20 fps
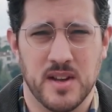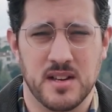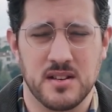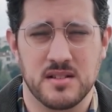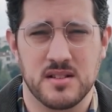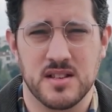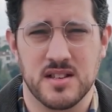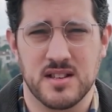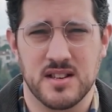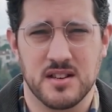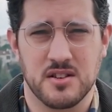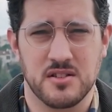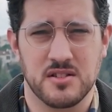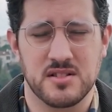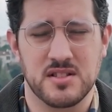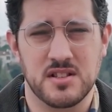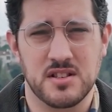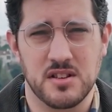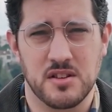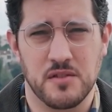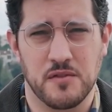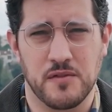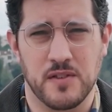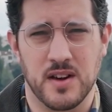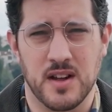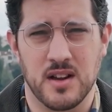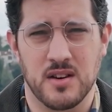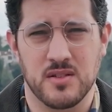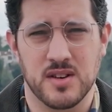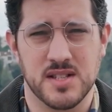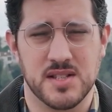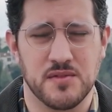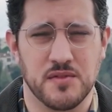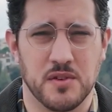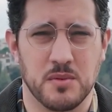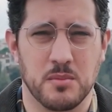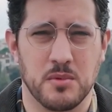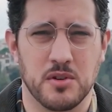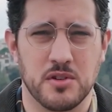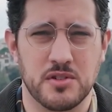and continue to follow us
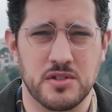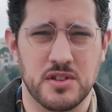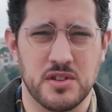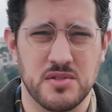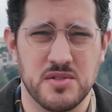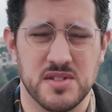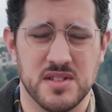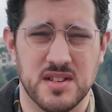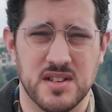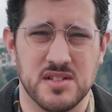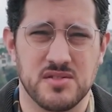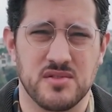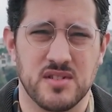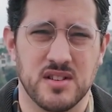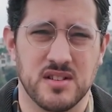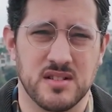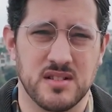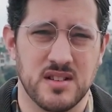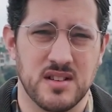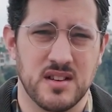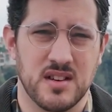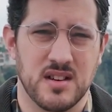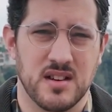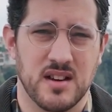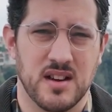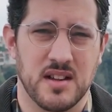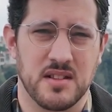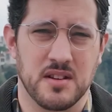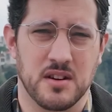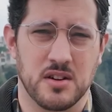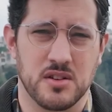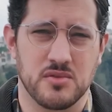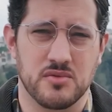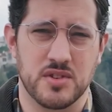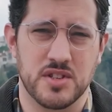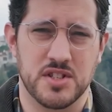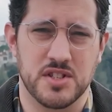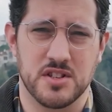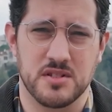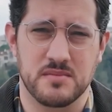for more news on Israel and the whole
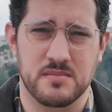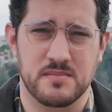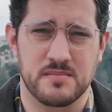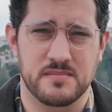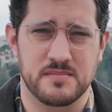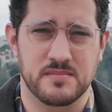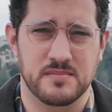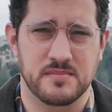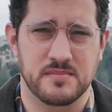region.